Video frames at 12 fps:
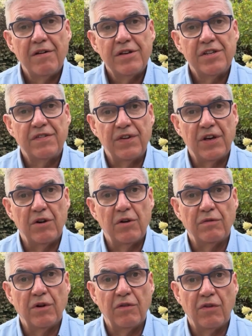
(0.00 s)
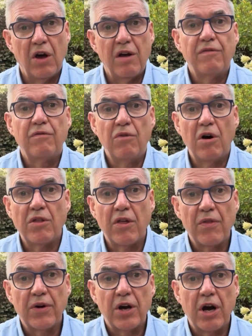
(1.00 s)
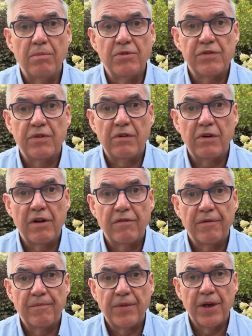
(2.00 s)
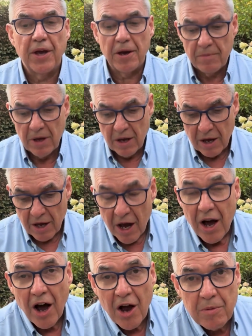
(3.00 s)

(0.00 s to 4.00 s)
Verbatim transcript: sphere of, of life rather than the carbon sphere of life. There you go. I